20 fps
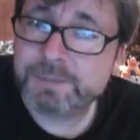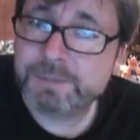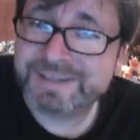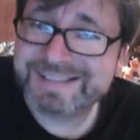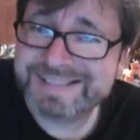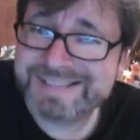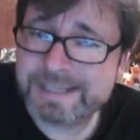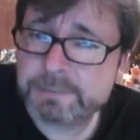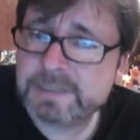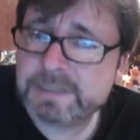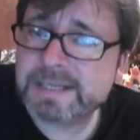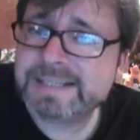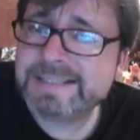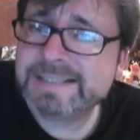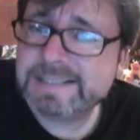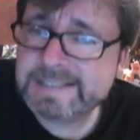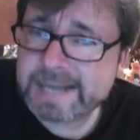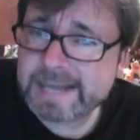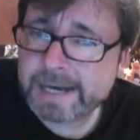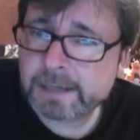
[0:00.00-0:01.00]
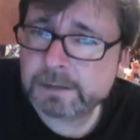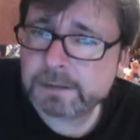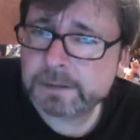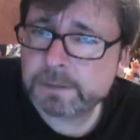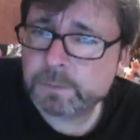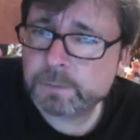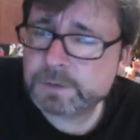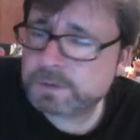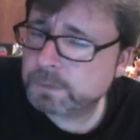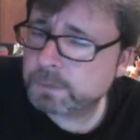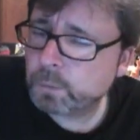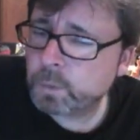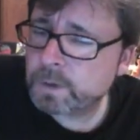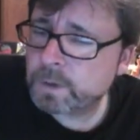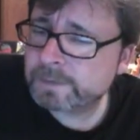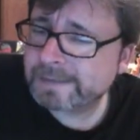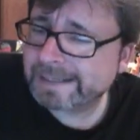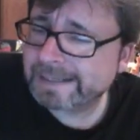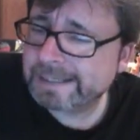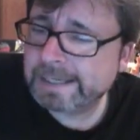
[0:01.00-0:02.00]
but it seems like Sally was the
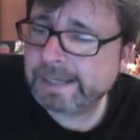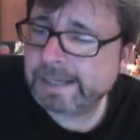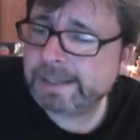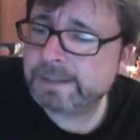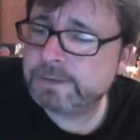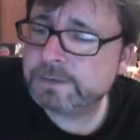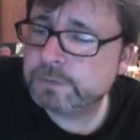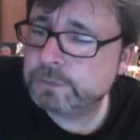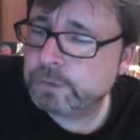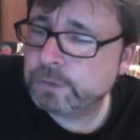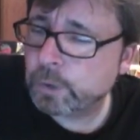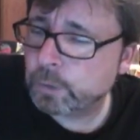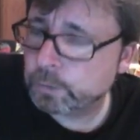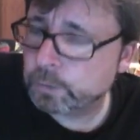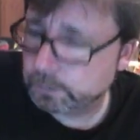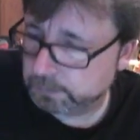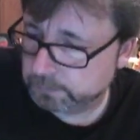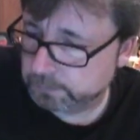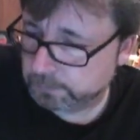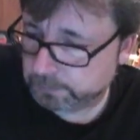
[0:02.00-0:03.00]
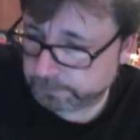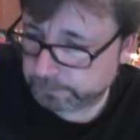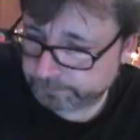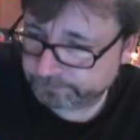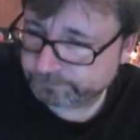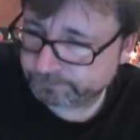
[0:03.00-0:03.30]
one that he doted on.